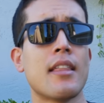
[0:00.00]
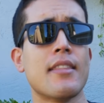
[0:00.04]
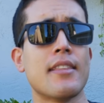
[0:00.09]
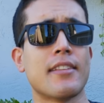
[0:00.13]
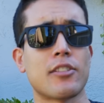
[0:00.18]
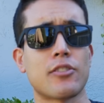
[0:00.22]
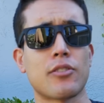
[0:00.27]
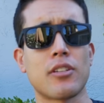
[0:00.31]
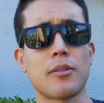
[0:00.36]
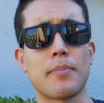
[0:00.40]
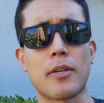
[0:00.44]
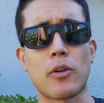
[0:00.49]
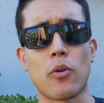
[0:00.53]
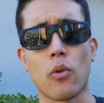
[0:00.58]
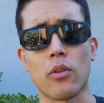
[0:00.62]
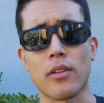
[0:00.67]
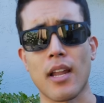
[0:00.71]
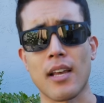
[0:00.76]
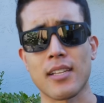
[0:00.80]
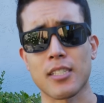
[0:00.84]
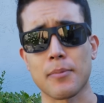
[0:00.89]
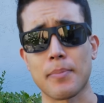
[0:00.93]
This is going to be
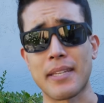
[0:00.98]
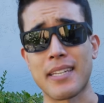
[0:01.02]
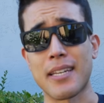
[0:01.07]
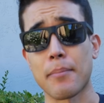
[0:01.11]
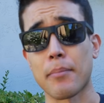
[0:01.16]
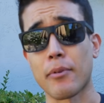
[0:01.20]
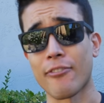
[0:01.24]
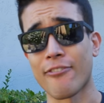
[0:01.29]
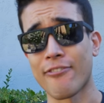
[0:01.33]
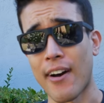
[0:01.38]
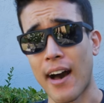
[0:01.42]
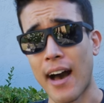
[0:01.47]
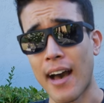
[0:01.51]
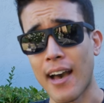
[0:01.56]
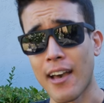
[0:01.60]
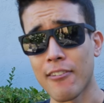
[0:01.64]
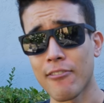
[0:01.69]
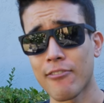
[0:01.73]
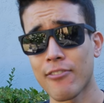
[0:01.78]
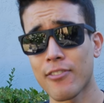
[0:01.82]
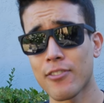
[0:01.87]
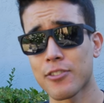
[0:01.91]
colonoscopy number
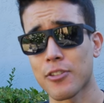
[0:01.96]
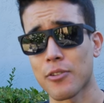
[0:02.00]
5,